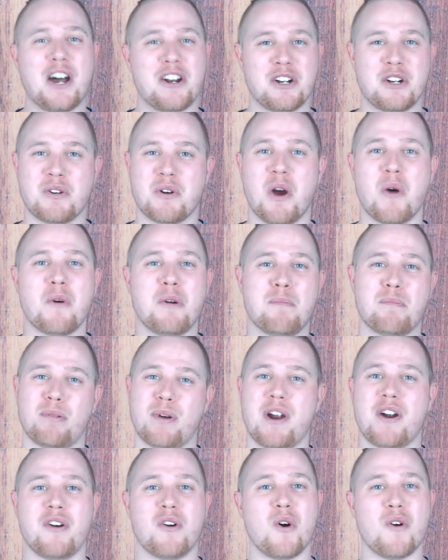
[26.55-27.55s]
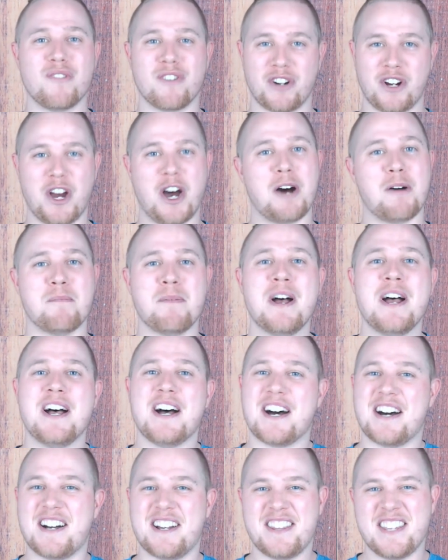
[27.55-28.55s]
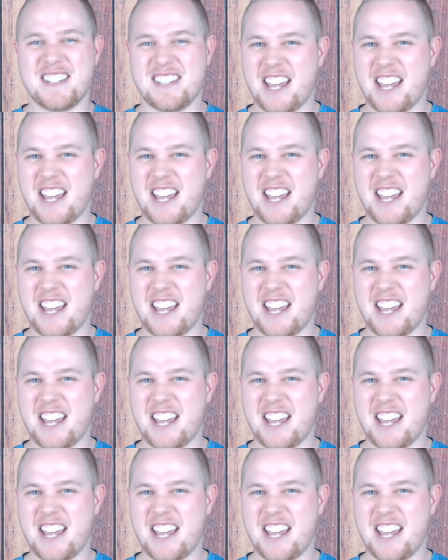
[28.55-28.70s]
how to grow in prayer and overcome uh,